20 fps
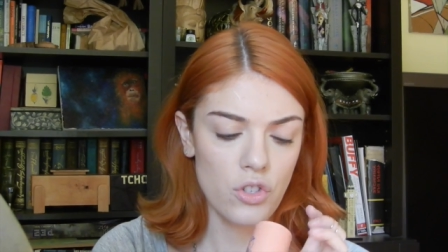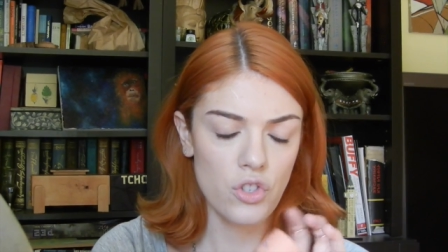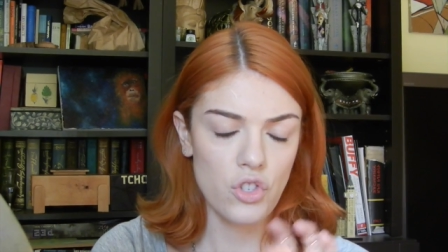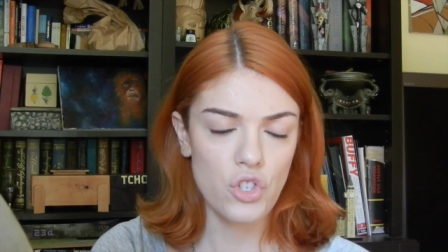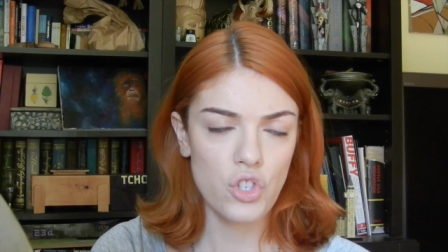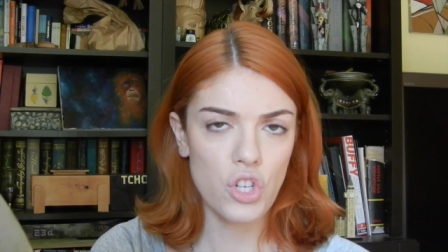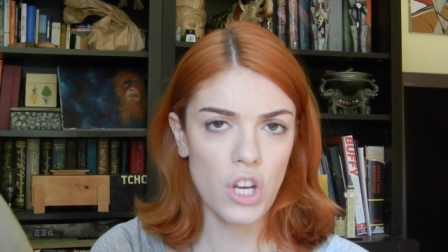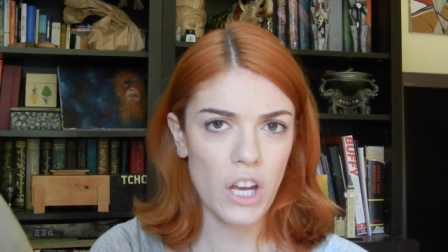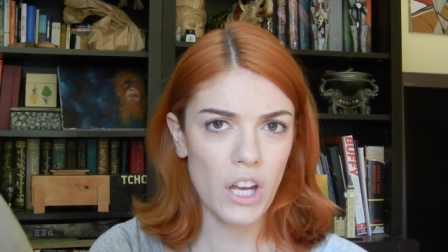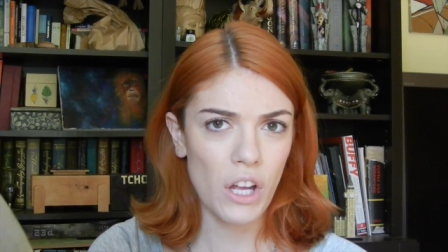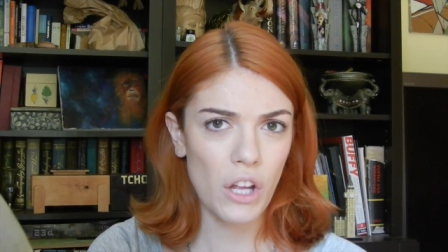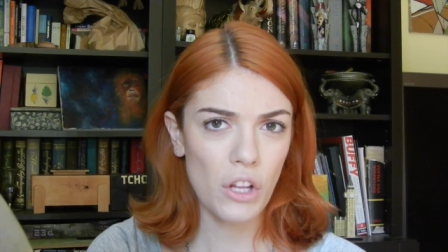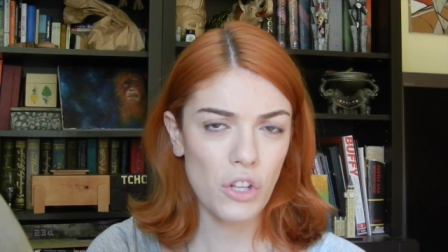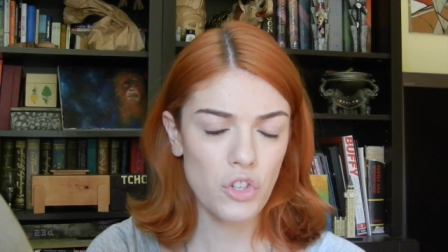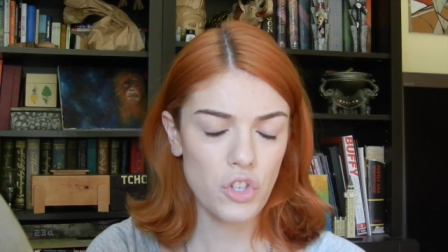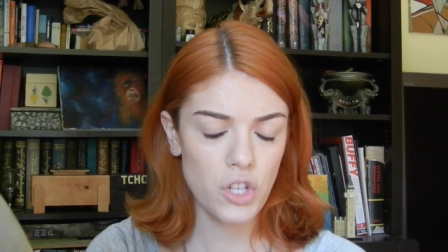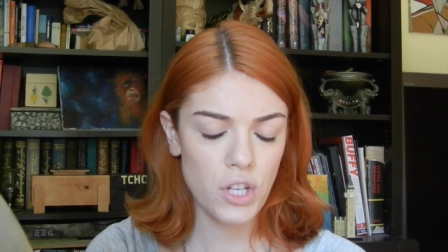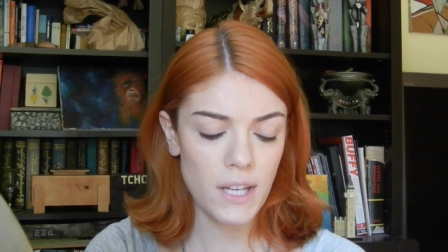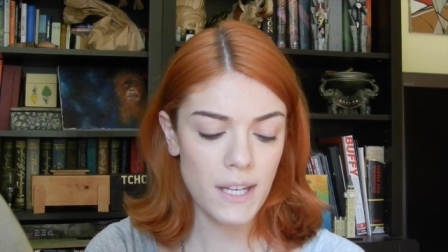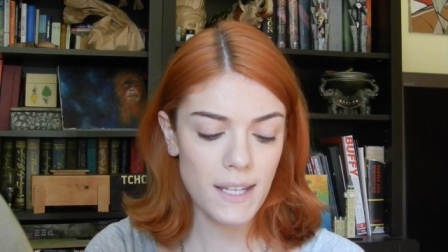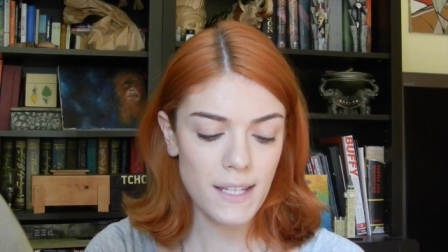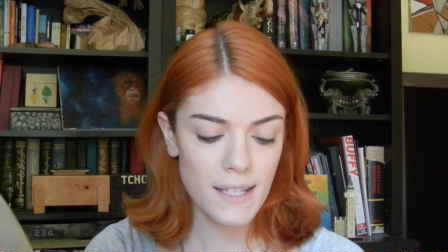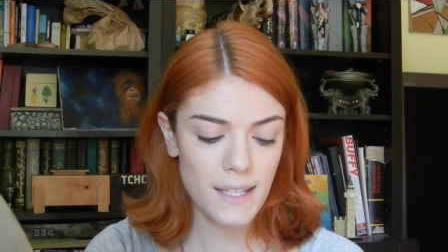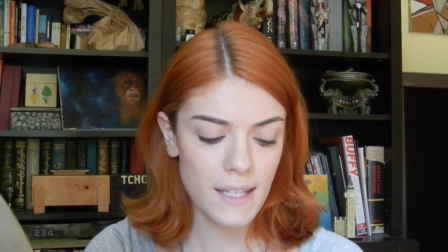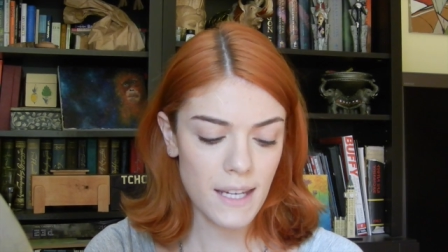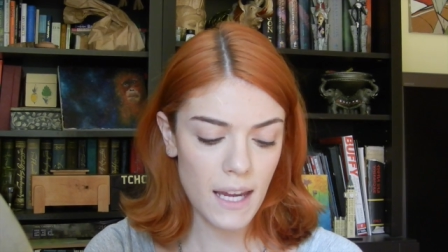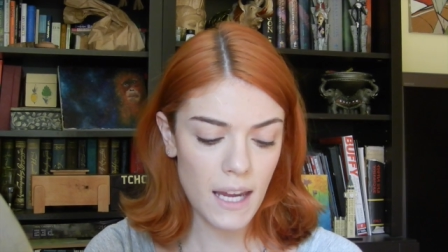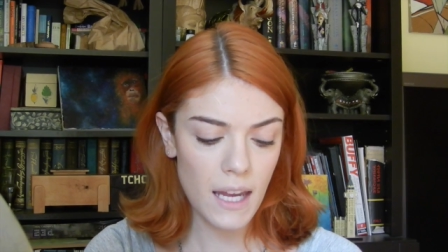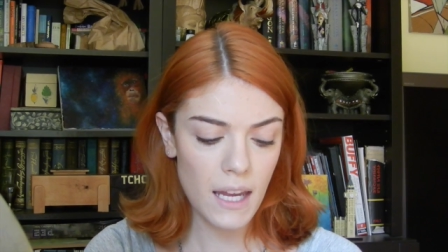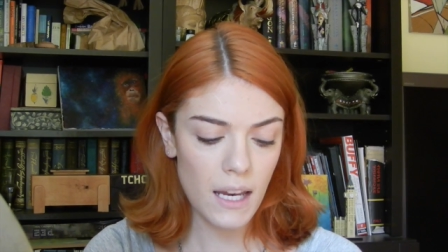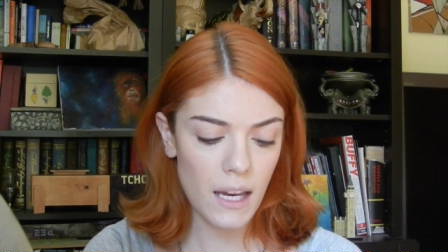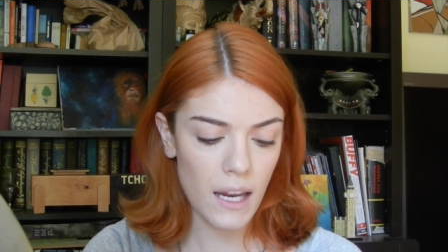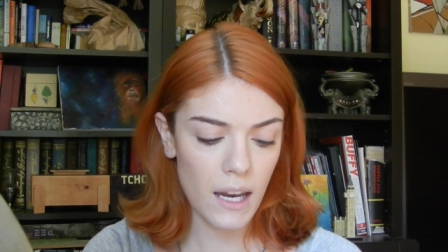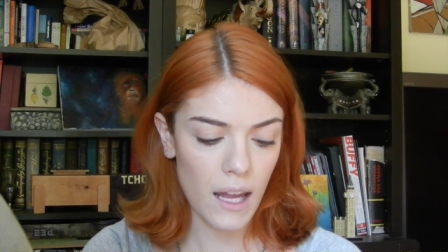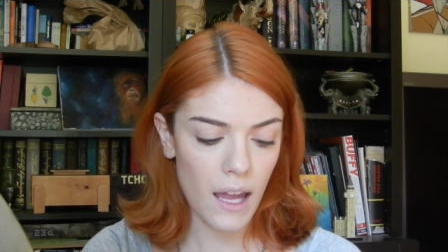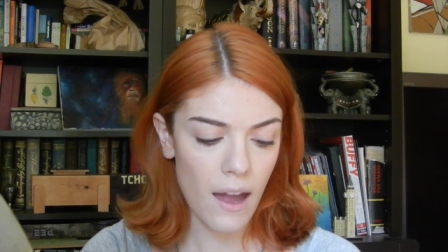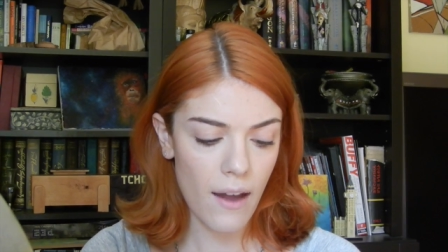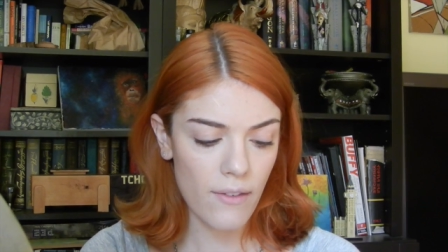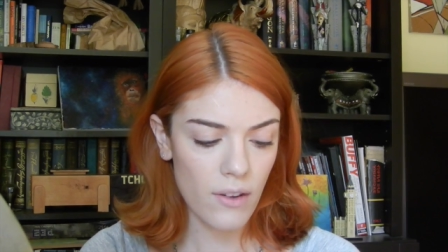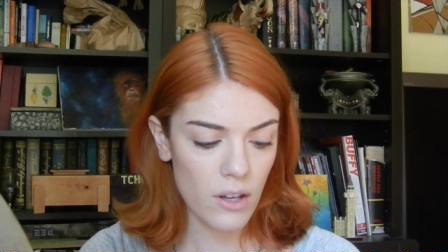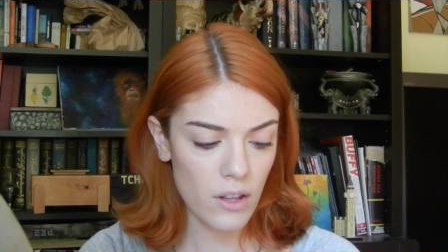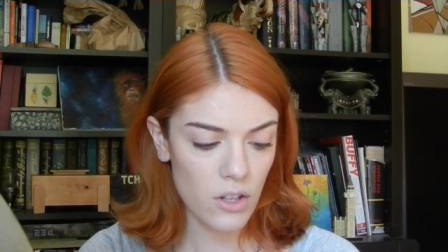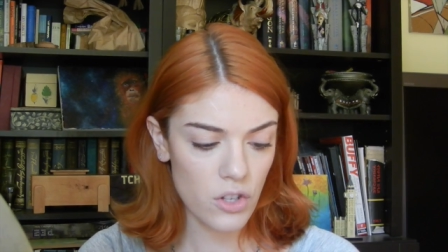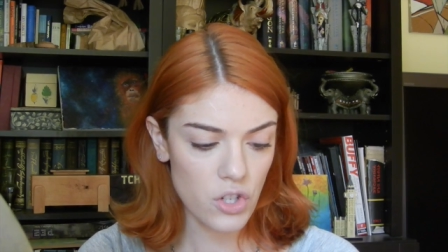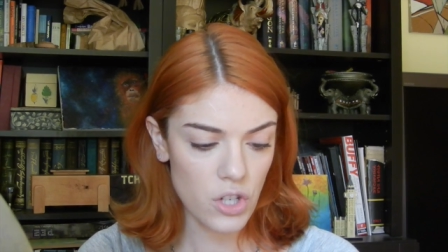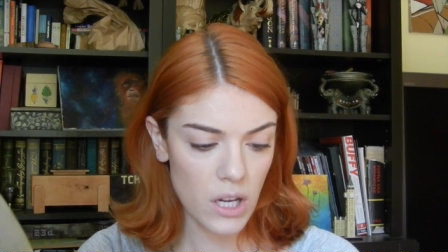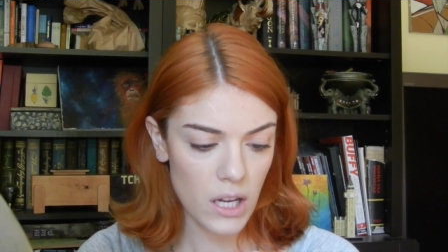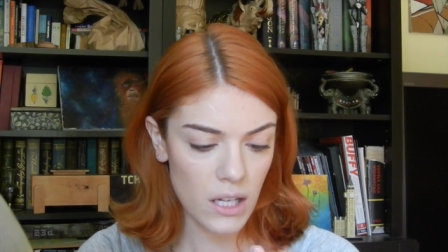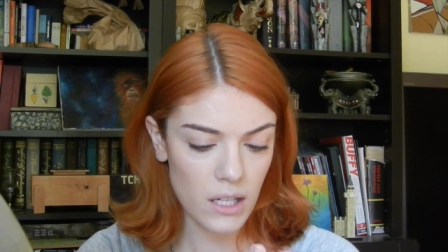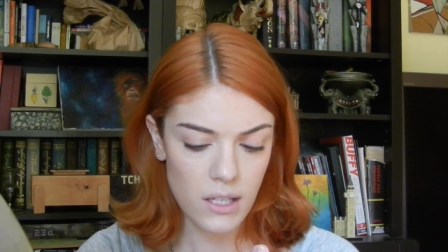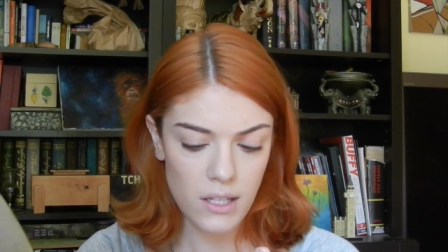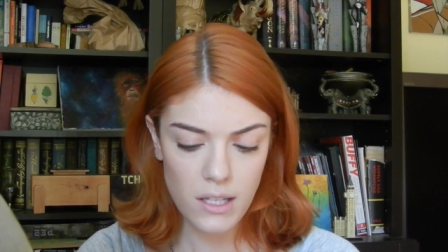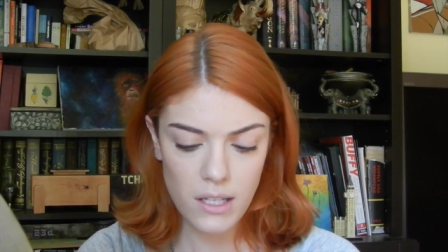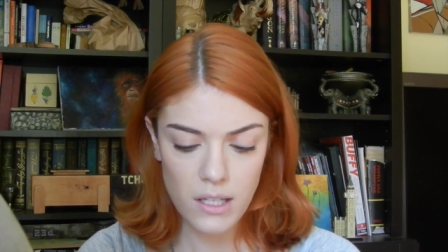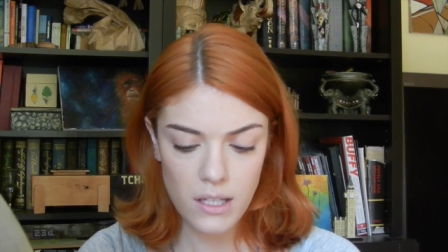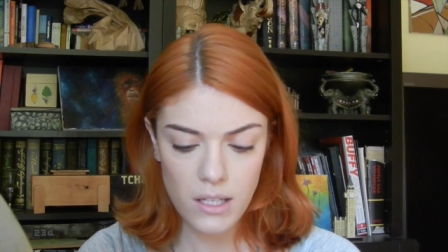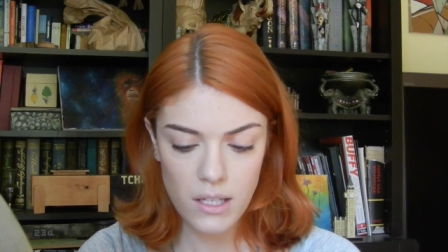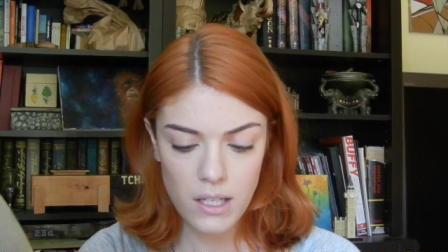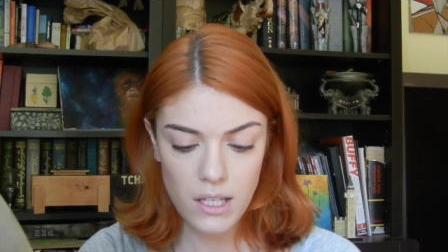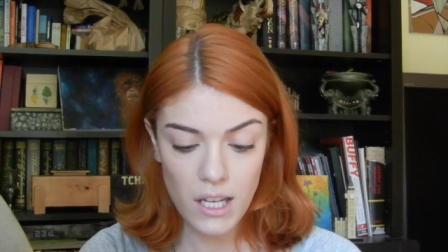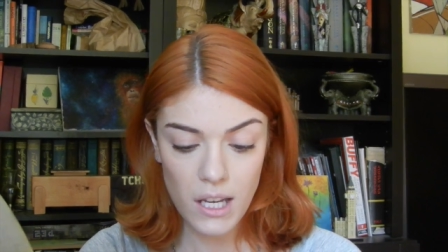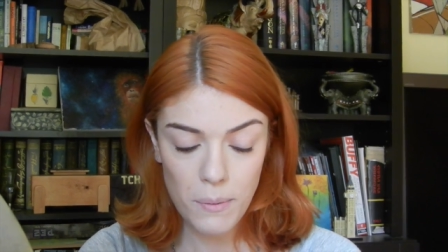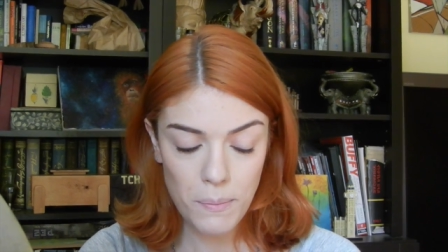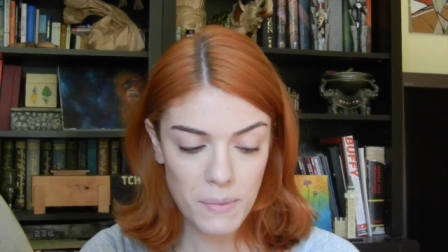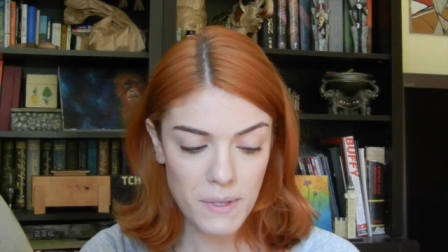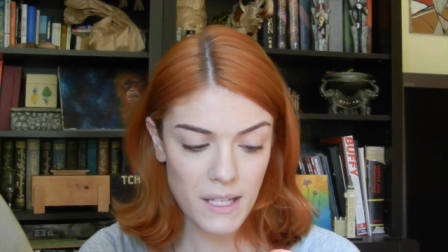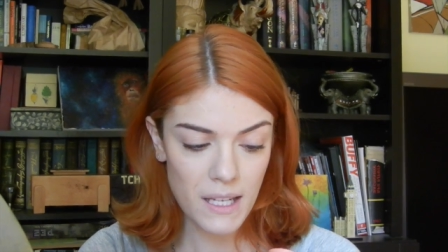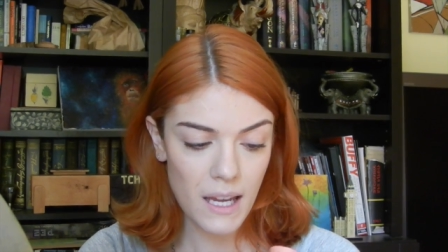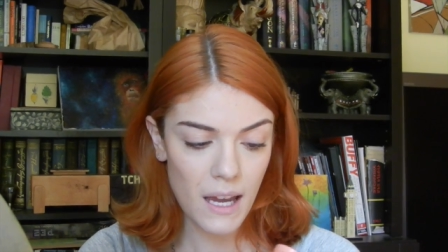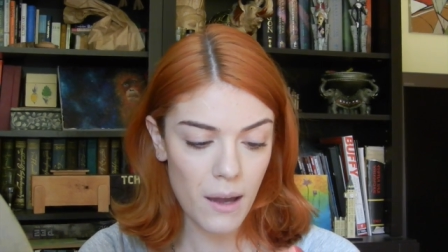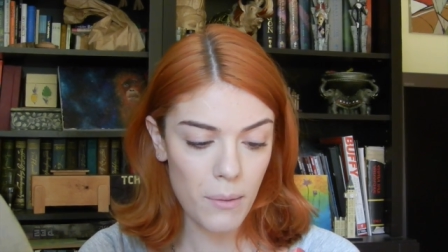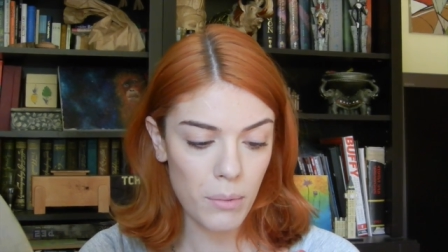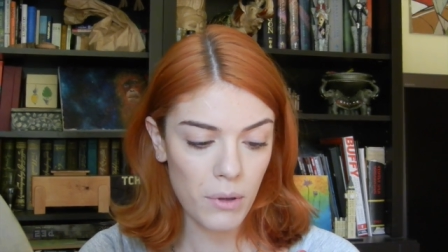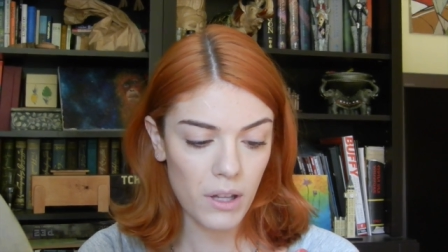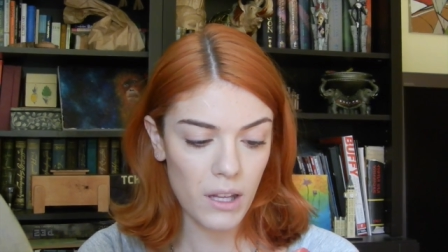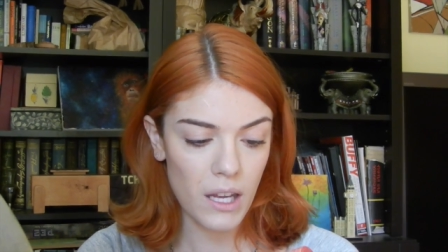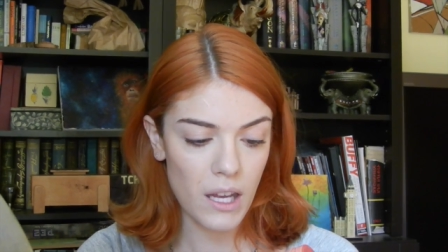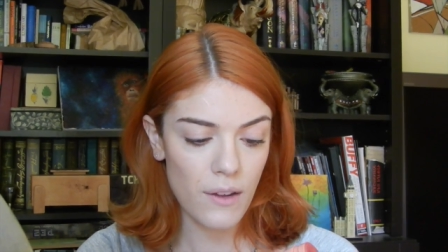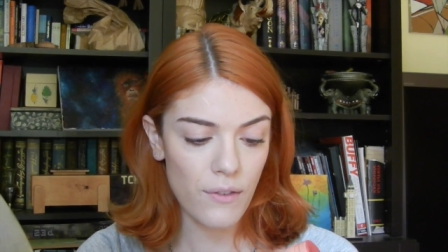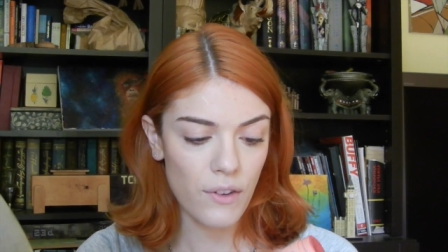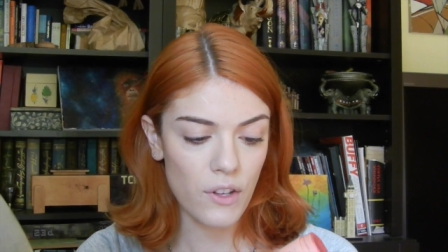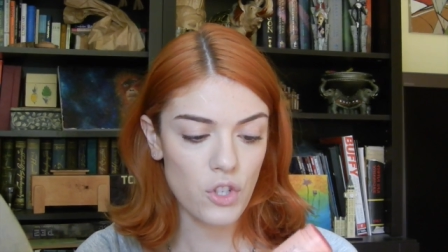gel cheek stain, and I have it in the shade Tipsy, I believe.